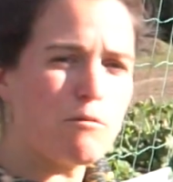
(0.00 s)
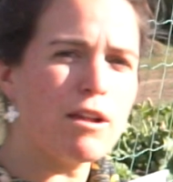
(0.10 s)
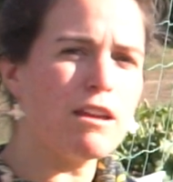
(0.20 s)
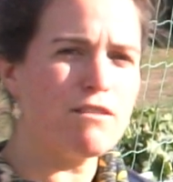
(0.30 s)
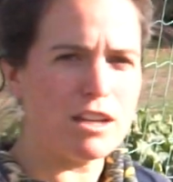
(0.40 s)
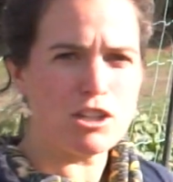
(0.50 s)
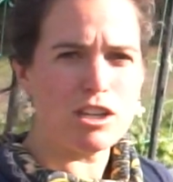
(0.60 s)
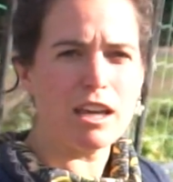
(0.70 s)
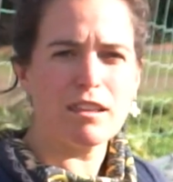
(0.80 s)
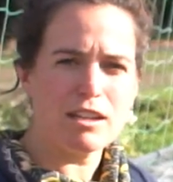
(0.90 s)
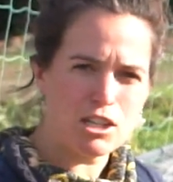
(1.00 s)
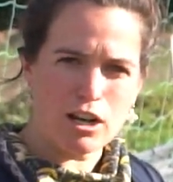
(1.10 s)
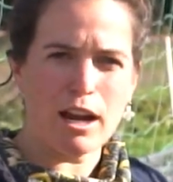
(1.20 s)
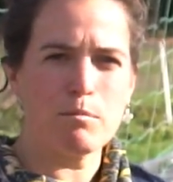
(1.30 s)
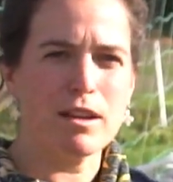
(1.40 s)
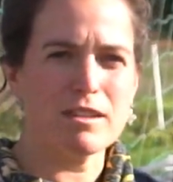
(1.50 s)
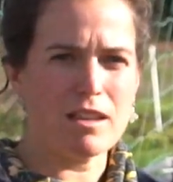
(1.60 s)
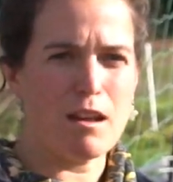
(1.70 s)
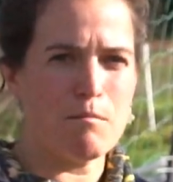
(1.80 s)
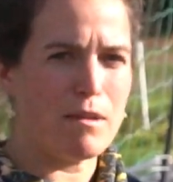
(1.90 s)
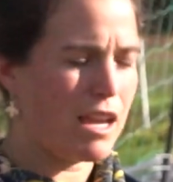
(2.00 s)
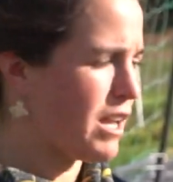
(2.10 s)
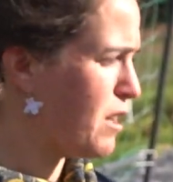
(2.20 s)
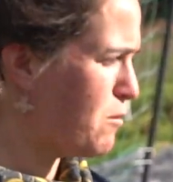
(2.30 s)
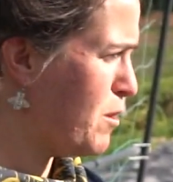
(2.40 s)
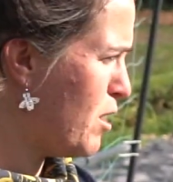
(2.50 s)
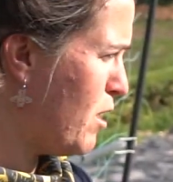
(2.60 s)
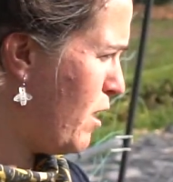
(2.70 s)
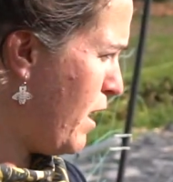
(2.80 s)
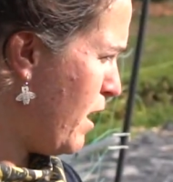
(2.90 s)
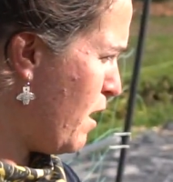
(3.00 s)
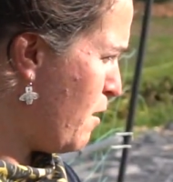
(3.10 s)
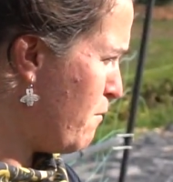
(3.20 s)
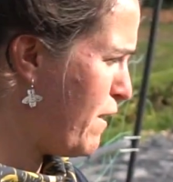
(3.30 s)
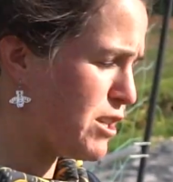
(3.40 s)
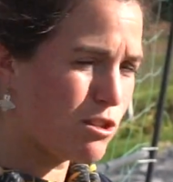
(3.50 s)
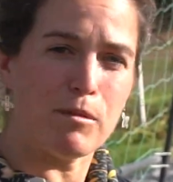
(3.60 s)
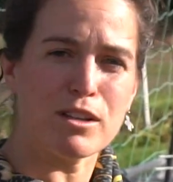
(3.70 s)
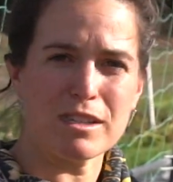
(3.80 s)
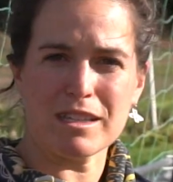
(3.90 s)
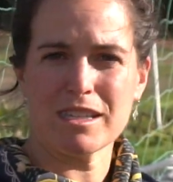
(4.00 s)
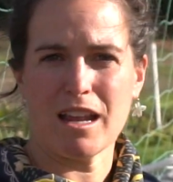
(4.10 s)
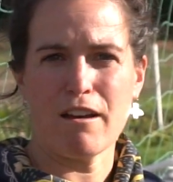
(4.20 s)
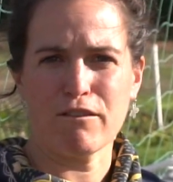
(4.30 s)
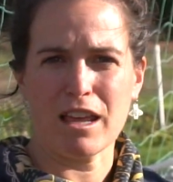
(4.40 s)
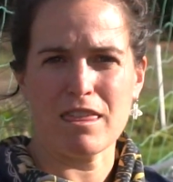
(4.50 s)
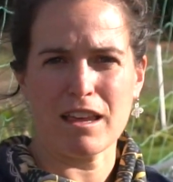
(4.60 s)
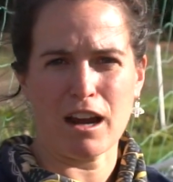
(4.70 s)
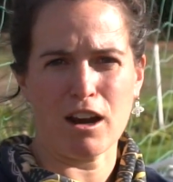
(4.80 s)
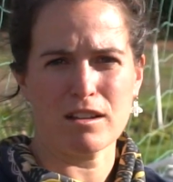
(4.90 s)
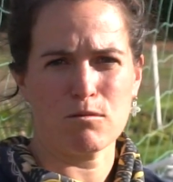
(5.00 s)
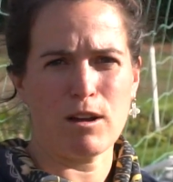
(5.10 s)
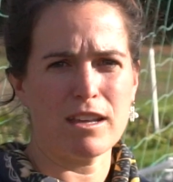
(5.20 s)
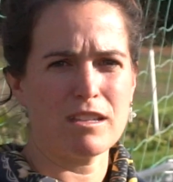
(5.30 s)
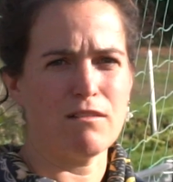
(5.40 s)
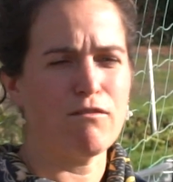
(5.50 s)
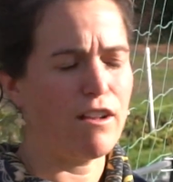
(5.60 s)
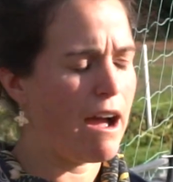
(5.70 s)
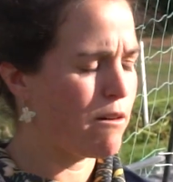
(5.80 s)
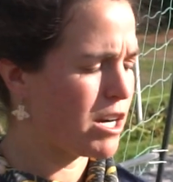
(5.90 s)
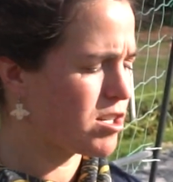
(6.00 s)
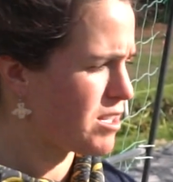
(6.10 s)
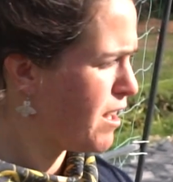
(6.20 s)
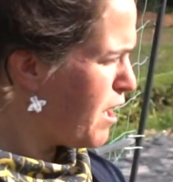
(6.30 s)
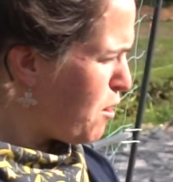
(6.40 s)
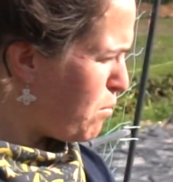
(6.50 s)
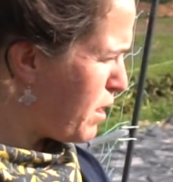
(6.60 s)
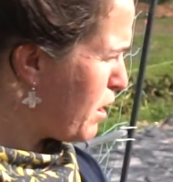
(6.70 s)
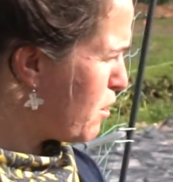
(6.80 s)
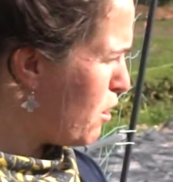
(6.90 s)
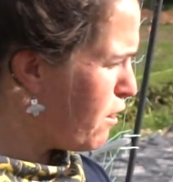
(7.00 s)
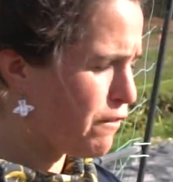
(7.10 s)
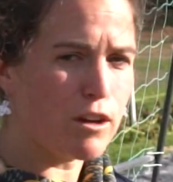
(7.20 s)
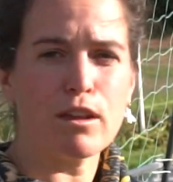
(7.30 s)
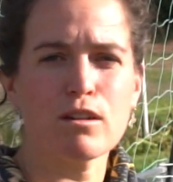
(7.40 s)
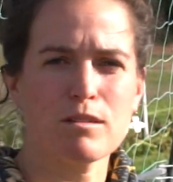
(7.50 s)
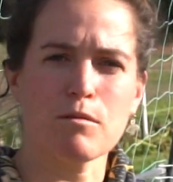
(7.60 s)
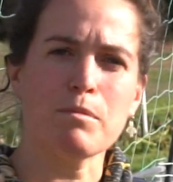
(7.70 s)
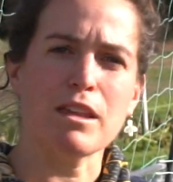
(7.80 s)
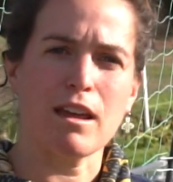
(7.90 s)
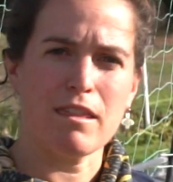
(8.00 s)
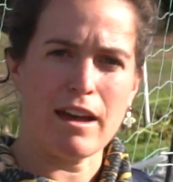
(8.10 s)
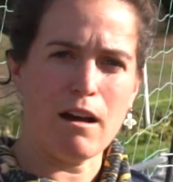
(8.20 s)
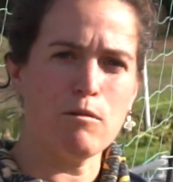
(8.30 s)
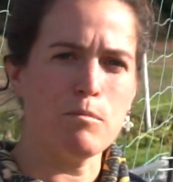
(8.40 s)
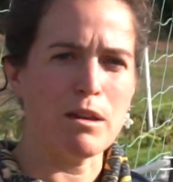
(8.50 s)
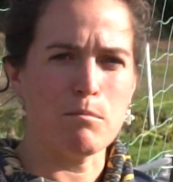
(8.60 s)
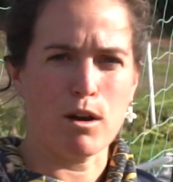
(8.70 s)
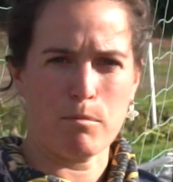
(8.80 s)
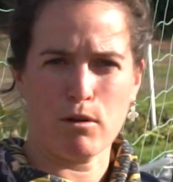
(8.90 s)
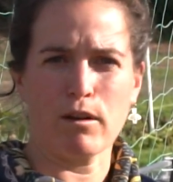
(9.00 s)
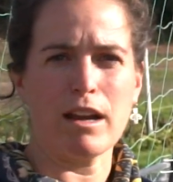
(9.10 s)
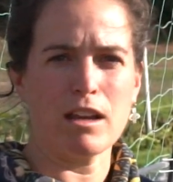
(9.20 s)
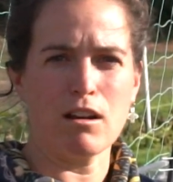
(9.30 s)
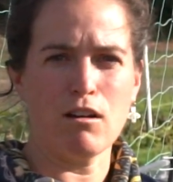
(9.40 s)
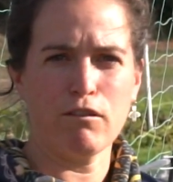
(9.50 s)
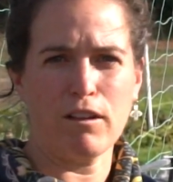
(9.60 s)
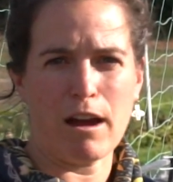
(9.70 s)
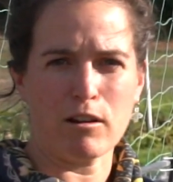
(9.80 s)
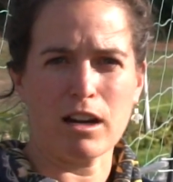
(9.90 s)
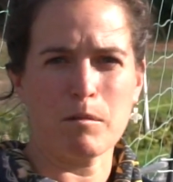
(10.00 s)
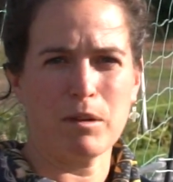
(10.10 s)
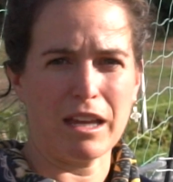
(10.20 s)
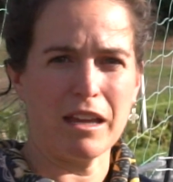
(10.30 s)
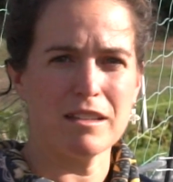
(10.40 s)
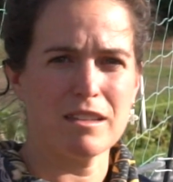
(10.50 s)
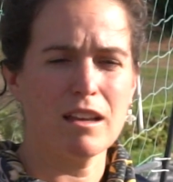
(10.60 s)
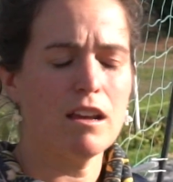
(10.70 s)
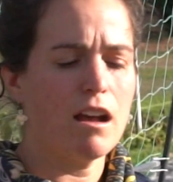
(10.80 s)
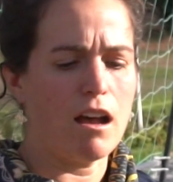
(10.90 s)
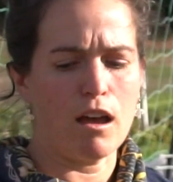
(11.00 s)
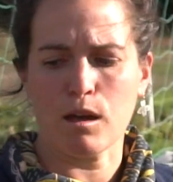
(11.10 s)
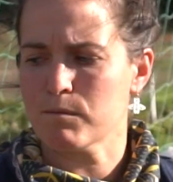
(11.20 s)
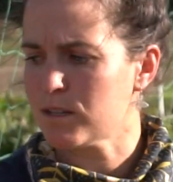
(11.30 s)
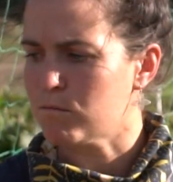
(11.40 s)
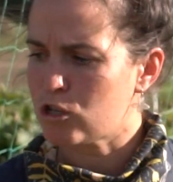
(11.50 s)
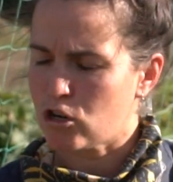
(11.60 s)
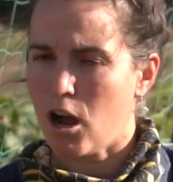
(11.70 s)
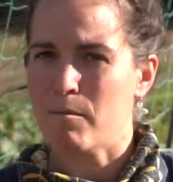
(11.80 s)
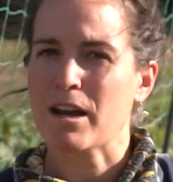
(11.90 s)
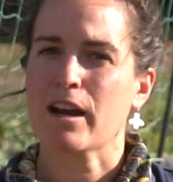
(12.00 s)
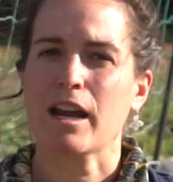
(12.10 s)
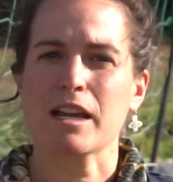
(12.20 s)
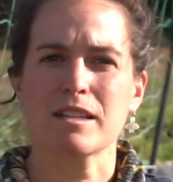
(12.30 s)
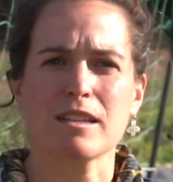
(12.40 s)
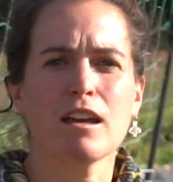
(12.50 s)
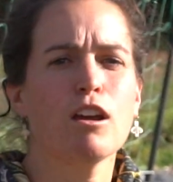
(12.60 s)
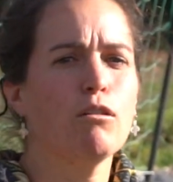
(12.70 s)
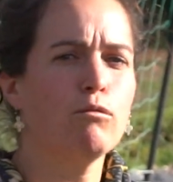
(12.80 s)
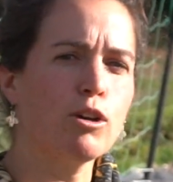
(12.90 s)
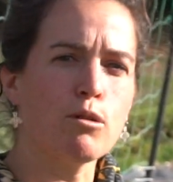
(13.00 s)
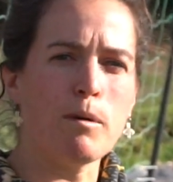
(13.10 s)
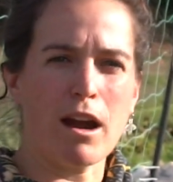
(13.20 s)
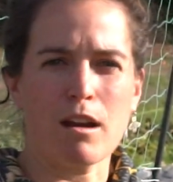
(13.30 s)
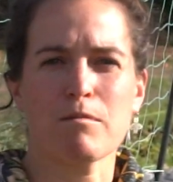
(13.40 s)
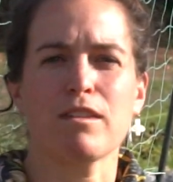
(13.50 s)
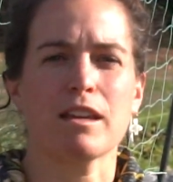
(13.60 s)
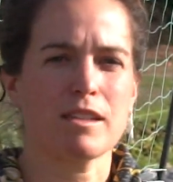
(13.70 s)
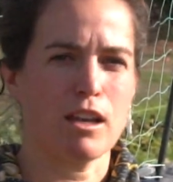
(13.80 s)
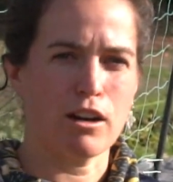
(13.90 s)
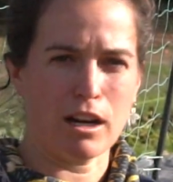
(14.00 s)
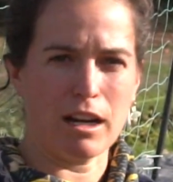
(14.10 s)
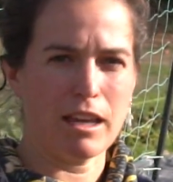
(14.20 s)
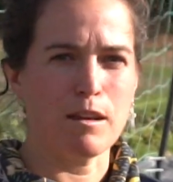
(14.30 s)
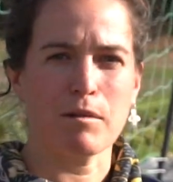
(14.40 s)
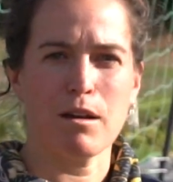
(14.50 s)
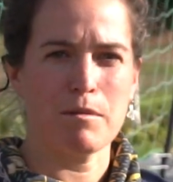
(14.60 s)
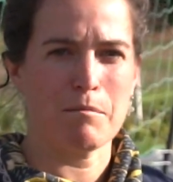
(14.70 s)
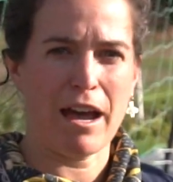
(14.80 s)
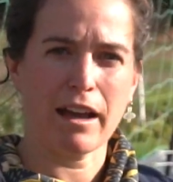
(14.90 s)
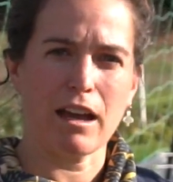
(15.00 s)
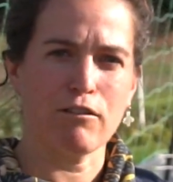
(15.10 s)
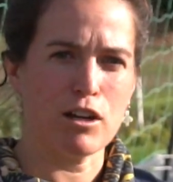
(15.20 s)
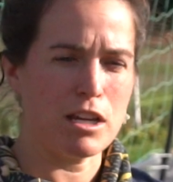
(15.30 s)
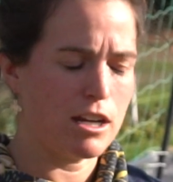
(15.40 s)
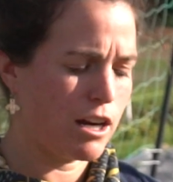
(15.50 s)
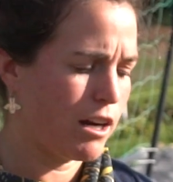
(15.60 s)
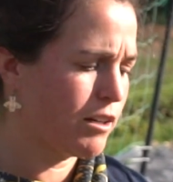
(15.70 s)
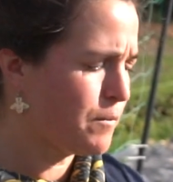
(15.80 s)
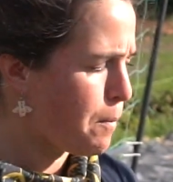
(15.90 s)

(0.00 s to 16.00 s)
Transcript: will eventually, this year I put some annual vegetables and stuff in there, as well as some flowers. But the goal for those will be that will be more perennial flowering plants, some strawberries, rhubarb, things that are going to keep coming back every year.